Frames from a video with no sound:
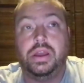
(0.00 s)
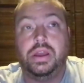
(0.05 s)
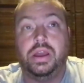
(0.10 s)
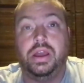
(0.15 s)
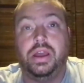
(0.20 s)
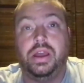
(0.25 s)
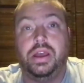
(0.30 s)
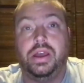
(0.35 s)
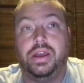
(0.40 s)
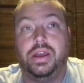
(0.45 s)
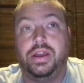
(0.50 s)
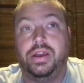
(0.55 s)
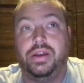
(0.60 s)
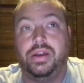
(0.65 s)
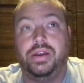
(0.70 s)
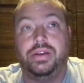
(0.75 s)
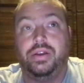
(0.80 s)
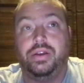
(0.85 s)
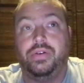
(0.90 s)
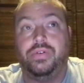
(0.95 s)

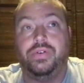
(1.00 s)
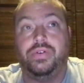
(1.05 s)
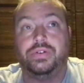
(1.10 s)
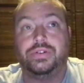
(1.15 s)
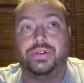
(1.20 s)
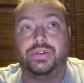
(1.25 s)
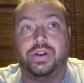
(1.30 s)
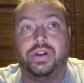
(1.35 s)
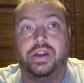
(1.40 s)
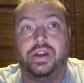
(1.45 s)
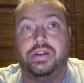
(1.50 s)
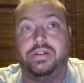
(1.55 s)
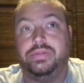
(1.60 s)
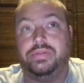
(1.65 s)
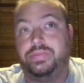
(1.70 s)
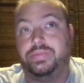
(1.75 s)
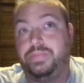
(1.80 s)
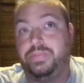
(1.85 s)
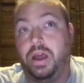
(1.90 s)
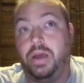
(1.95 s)
uh, you know, sort of
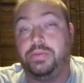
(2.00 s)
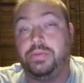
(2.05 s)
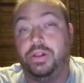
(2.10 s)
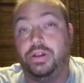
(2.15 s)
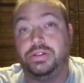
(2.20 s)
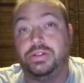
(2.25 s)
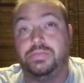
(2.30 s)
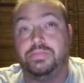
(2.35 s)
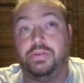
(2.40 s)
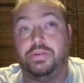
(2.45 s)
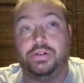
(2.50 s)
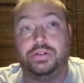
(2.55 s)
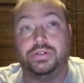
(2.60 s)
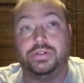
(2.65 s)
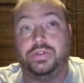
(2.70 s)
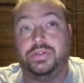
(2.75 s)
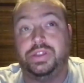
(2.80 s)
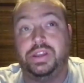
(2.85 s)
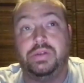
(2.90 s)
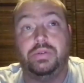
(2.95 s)
up close and
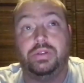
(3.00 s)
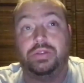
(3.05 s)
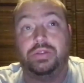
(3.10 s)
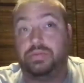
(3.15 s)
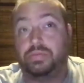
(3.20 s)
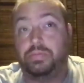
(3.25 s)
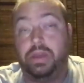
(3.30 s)
personal thing with